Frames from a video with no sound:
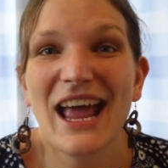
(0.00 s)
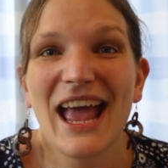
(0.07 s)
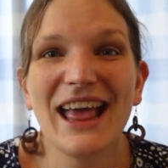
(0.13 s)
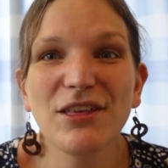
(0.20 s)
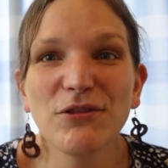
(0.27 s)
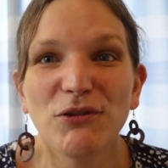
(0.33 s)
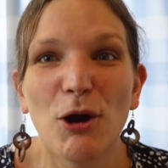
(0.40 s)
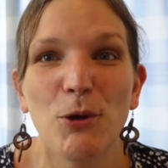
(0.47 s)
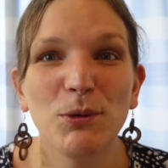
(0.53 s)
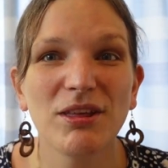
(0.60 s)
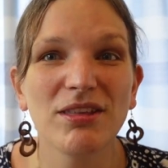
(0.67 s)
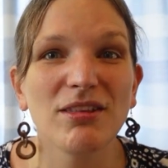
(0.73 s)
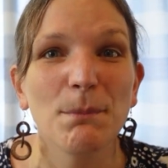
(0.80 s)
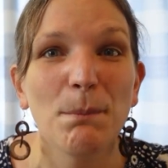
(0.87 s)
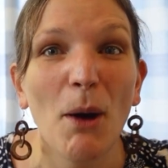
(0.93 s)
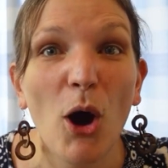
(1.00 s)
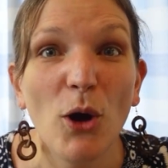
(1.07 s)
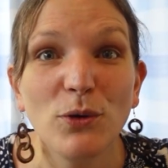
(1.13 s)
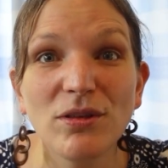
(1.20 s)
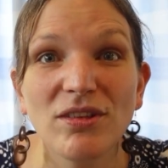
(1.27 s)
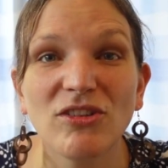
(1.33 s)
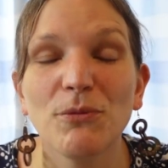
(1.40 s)
Israel was
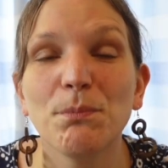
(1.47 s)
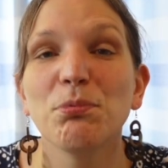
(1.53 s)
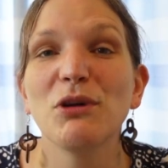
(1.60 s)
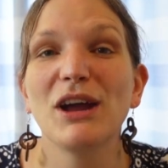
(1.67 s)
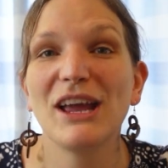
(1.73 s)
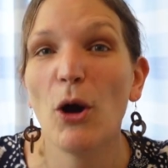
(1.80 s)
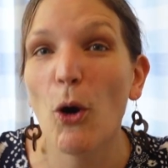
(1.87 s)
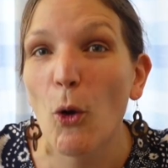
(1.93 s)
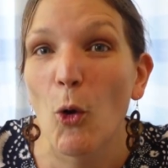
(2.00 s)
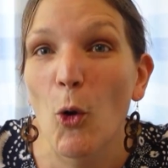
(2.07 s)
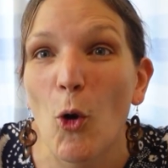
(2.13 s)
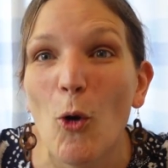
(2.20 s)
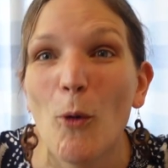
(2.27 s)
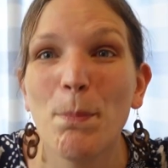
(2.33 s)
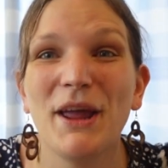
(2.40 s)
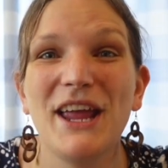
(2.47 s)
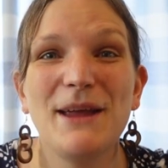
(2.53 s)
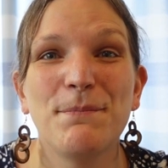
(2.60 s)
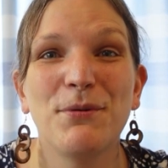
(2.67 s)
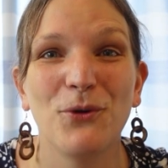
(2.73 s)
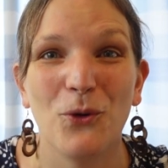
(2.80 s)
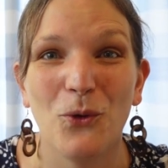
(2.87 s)
supposed to bring all
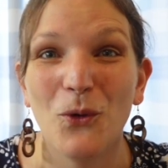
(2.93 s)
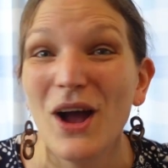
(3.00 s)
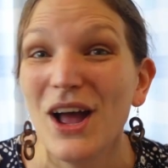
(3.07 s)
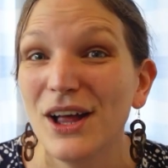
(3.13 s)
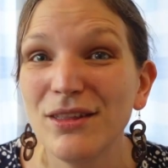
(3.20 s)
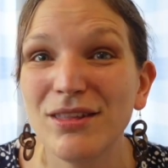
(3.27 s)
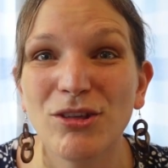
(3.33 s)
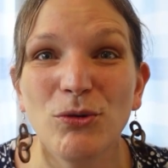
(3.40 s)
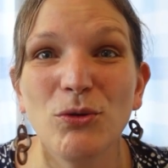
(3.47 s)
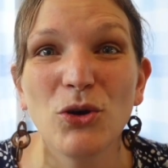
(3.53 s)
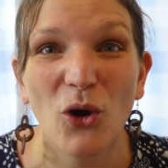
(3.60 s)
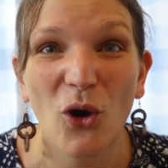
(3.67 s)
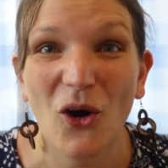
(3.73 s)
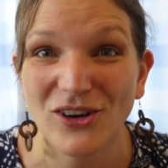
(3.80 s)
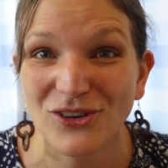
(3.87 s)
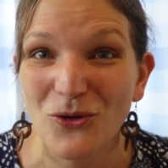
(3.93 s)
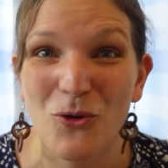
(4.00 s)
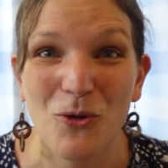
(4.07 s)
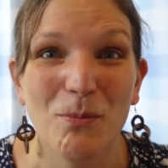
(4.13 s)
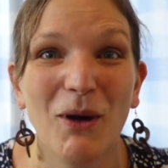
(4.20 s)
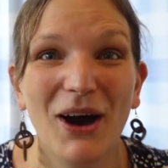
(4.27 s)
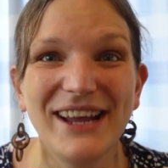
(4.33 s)
people to God
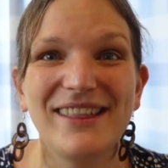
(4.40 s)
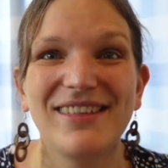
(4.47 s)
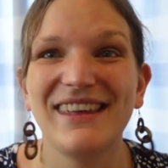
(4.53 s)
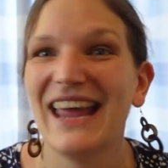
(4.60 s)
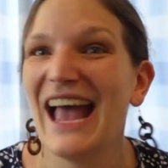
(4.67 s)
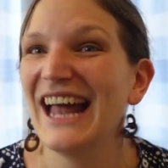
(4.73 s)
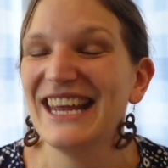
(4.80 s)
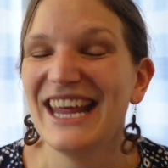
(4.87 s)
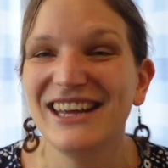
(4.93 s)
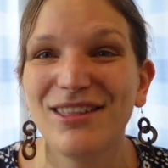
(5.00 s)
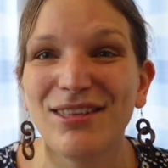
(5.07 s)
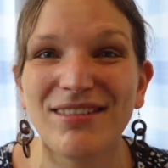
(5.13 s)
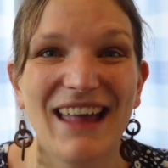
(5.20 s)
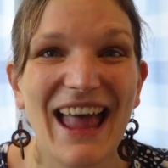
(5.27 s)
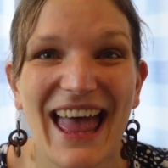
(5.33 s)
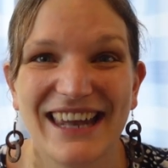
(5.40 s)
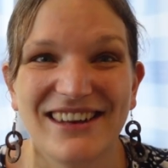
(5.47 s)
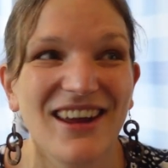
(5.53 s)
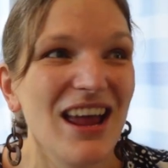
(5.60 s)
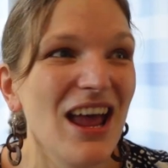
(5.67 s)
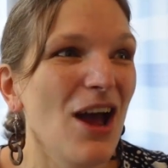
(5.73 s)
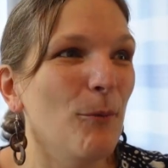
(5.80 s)
Almighty. And instead,
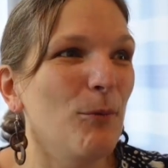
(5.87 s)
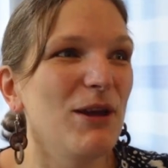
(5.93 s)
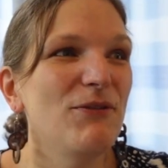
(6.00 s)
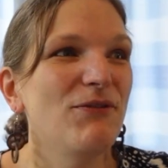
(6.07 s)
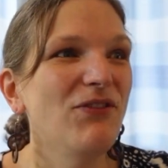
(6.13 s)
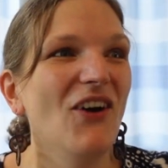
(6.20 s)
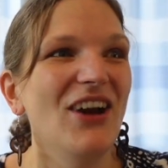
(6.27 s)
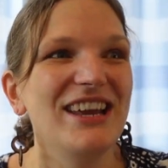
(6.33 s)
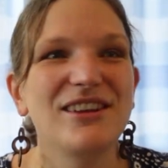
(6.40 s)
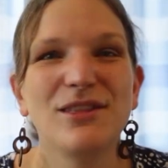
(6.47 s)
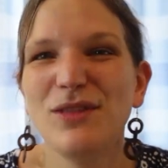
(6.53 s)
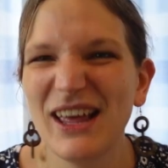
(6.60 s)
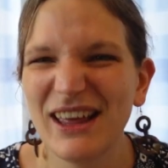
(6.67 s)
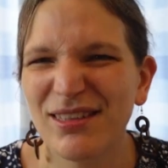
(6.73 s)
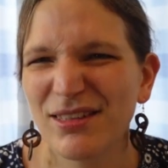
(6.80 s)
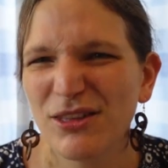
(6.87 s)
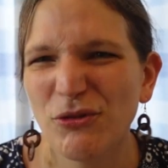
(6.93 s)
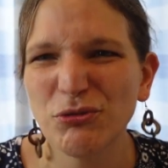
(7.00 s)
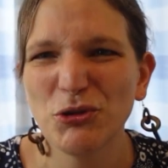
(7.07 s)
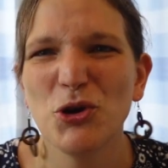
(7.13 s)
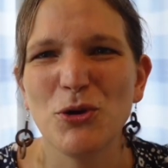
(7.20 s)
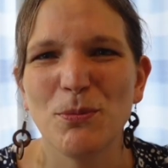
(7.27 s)
we find this
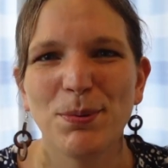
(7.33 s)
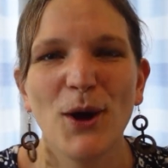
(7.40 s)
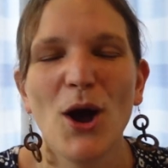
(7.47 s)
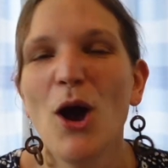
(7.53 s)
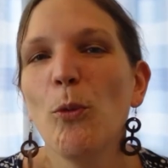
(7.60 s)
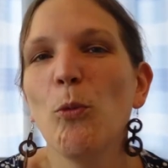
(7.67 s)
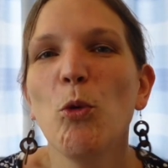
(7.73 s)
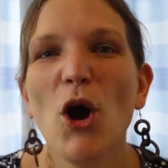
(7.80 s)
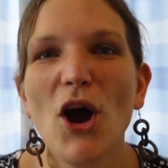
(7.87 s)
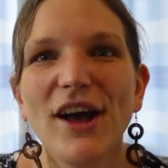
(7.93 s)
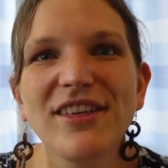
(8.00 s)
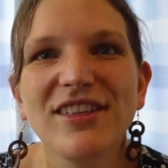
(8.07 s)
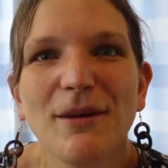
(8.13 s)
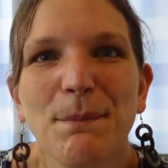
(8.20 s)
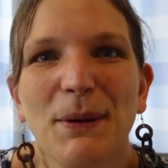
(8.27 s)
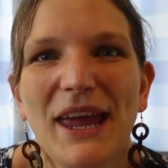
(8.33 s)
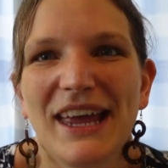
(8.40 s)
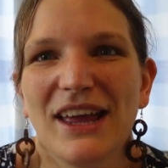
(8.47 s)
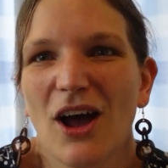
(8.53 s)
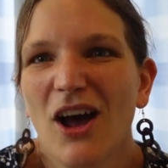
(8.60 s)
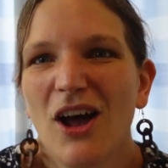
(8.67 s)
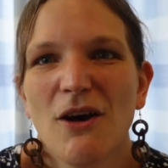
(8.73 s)
group
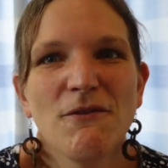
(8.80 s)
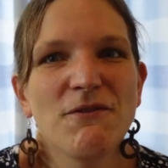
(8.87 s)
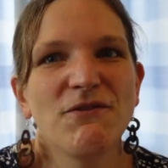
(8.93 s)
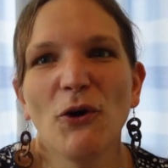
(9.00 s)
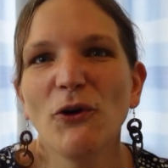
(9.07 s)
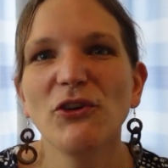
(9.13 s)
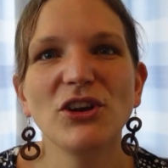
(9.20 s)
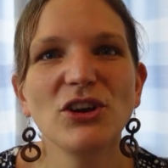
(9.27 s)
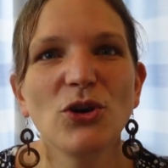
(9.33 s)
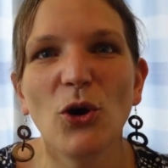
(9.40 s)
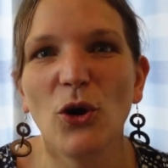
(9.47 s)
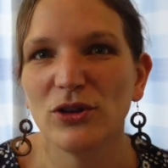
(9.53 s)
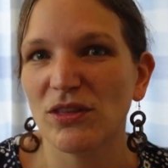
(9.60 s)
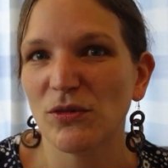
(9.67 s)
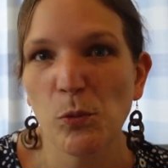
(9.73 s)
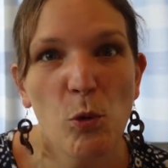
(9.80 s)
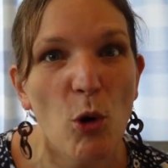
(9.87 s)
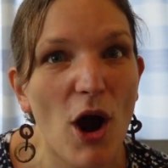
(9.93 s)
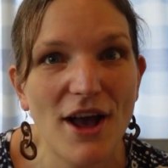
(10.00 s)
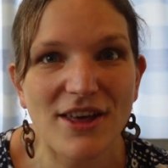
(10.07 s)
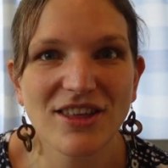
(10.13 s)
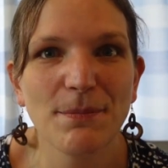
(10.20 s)
worshipping foreign gods,
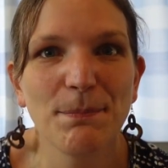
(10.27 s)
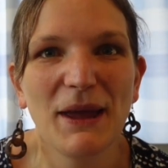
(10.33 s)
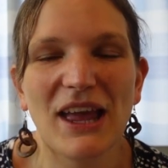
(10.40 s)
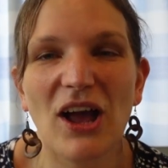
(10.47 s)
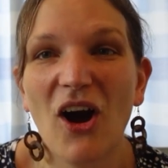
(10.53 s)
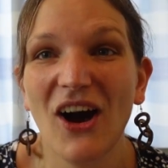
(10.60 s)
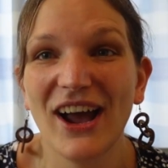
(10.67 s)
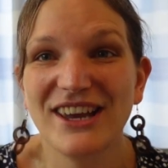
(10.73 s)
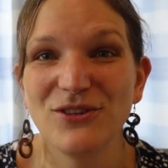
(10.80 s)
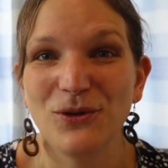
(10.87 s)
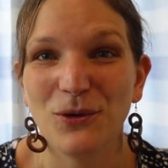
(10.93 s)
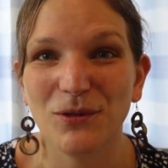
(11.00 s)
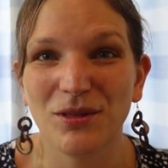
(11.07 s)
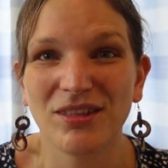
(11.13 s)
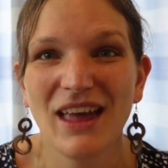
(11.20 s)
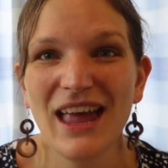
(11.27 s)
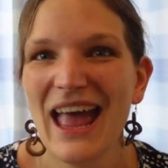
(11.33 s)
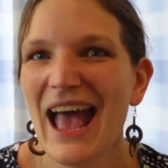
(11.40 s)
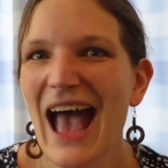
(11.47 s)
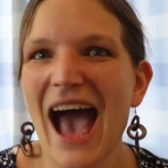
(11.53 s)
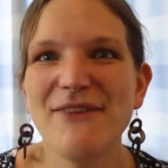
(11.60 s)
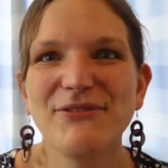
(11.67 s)
worshipping idols,
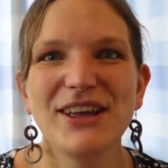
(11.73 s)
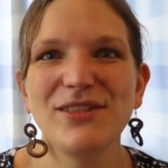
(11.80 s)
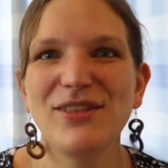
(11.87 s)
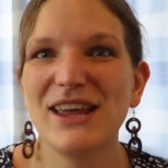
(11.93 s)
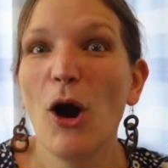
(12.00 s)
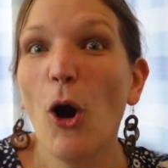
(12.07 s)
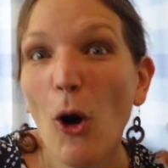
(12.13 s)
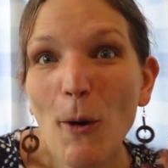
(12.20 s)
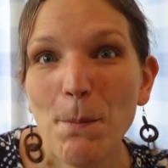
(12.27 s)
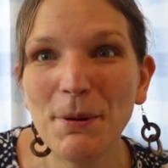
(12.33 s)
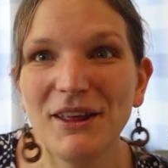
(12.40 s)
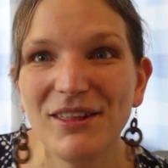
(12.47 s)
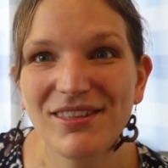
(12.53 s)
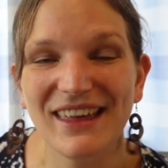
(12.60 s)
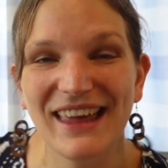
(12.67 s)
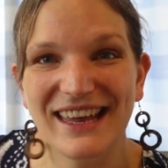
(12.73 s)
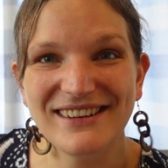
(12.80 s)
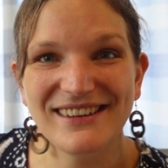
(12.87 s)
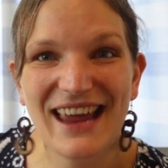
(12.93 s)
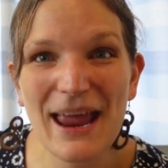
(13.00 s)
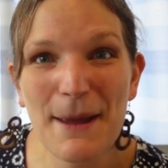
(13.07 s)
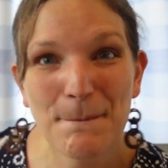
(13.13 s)
having the
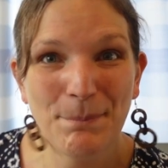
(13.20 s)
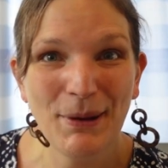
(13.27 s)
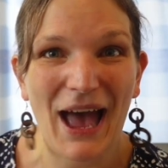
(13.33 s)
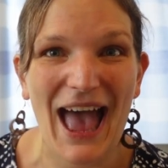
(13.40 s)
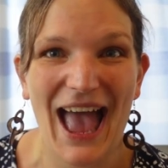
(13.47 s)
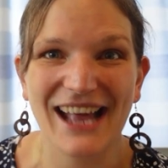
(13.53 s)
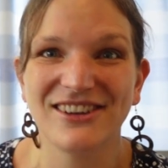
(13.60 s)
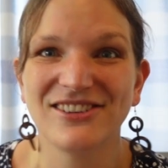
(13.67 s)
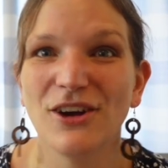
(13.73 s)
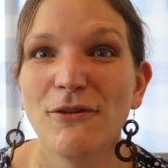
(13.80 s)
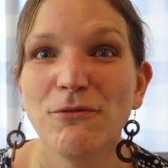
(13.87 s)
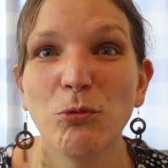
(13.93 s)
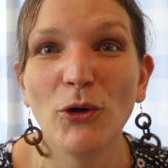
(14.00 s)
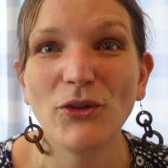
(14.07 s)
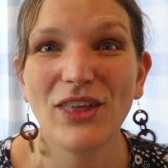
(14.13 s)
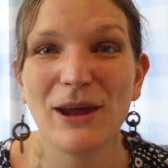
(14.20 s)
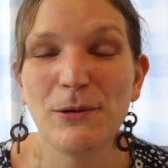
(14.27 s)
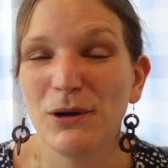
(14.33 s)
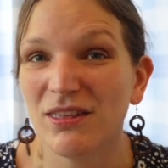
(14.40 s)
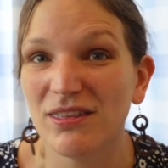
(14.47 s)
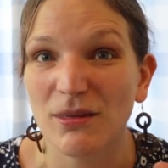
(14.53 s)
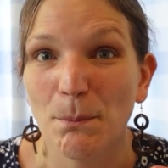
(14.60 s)
opposite impact of what they
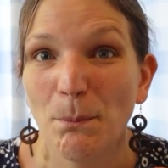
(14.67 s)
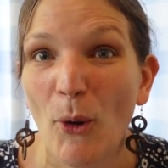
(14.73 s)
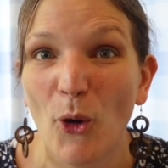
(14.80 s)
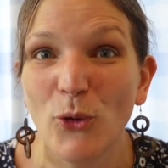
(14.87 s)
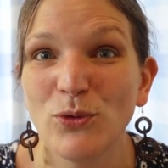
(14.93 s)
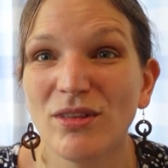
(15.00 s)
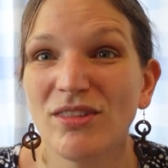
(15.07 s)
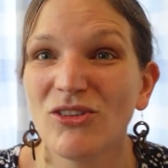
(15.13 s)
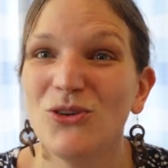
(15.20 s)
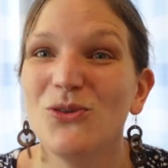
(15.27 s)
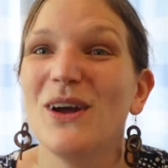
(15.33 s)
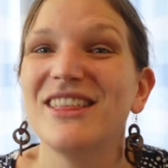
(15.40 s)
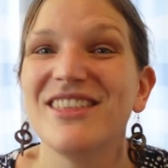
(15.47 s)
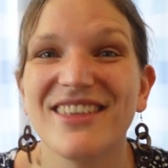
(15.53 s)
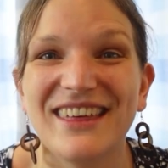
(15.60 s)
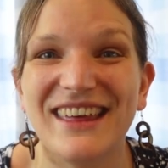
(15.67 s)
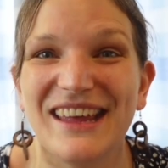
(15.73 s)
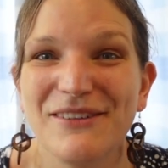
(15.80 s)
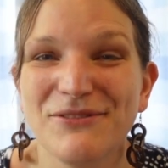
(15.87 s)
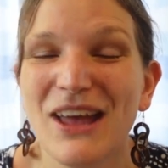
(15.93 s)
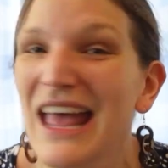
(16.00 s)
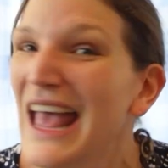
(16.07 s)
were supposed to achieve.